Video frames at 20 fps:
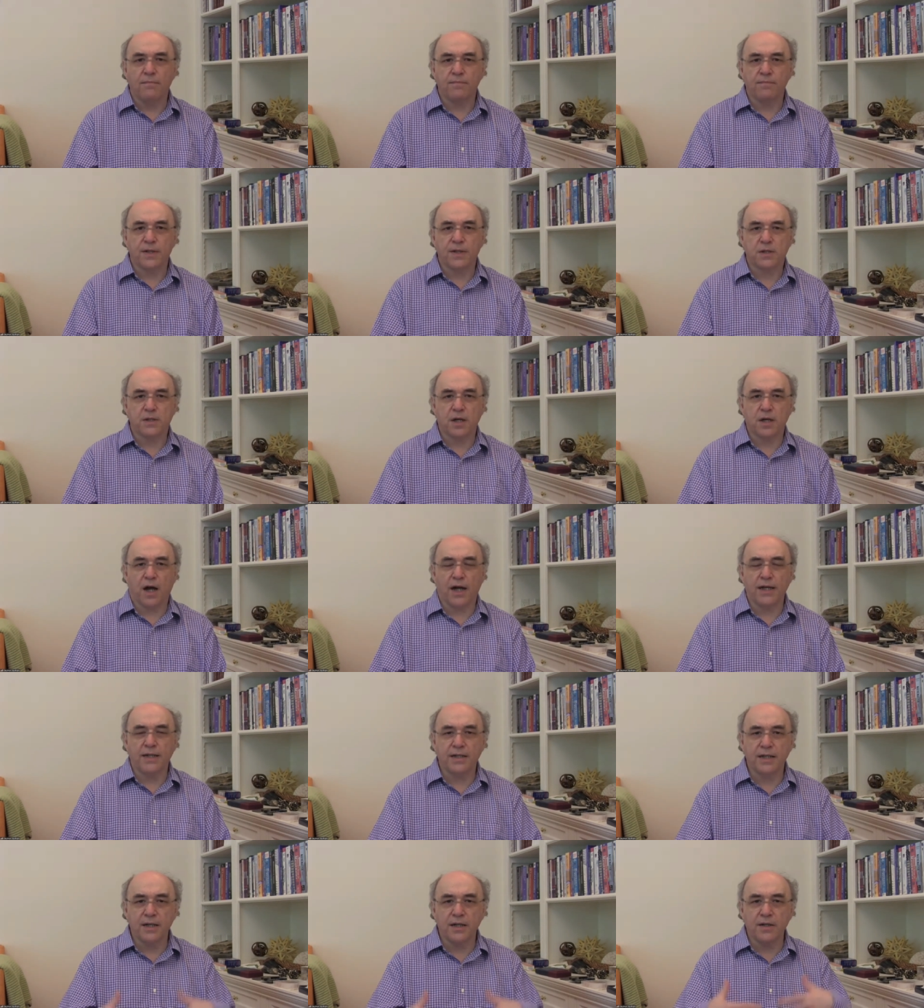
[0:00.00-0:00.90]
This
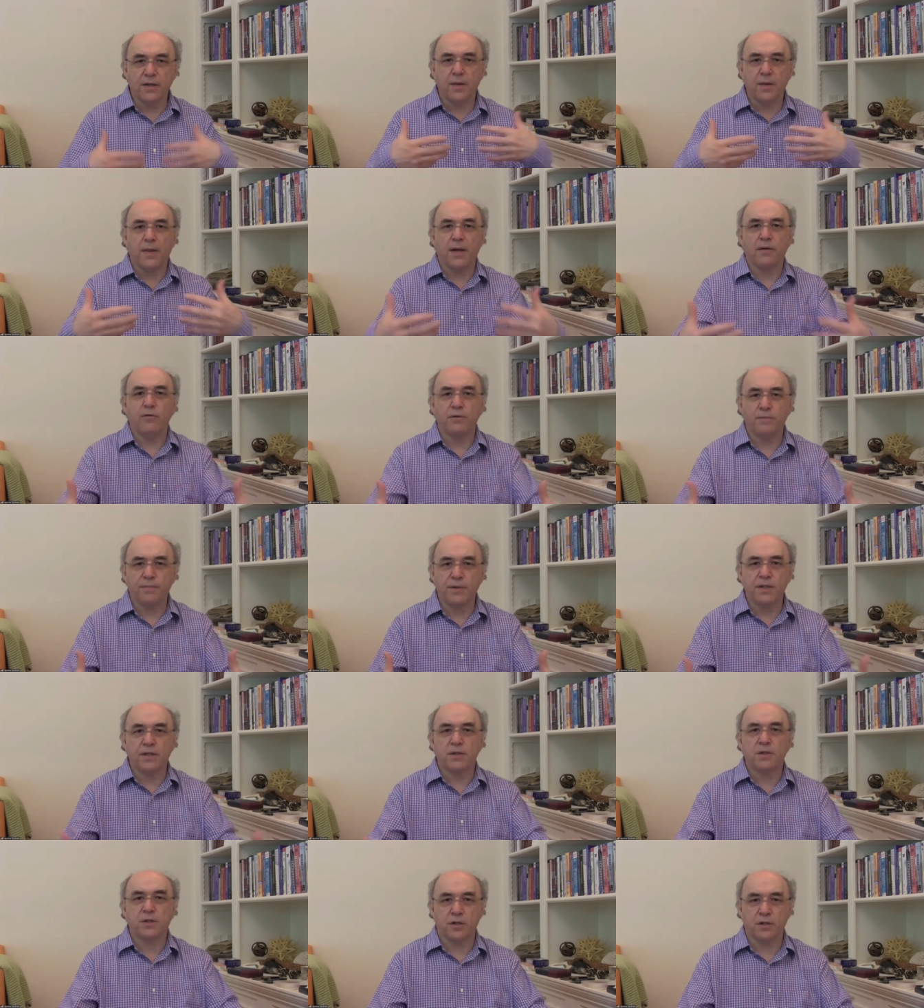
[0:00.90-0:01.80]
idea that there would be
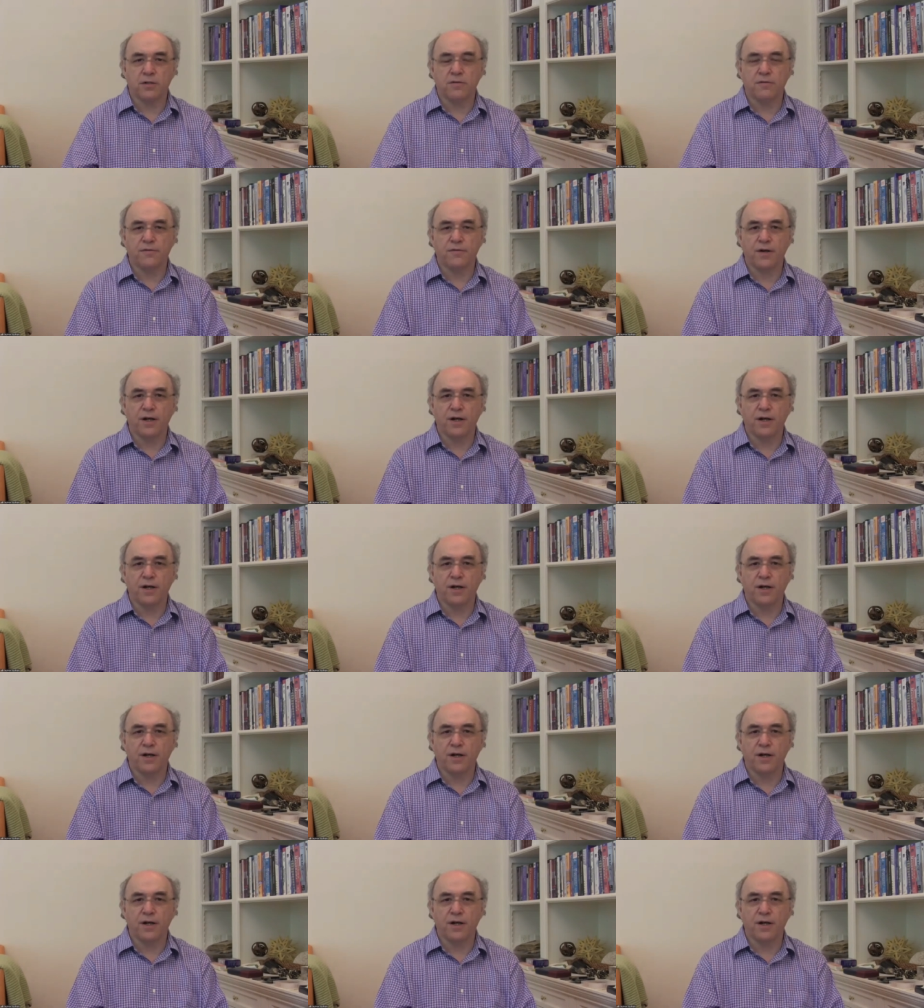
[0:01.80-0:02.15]
this sort of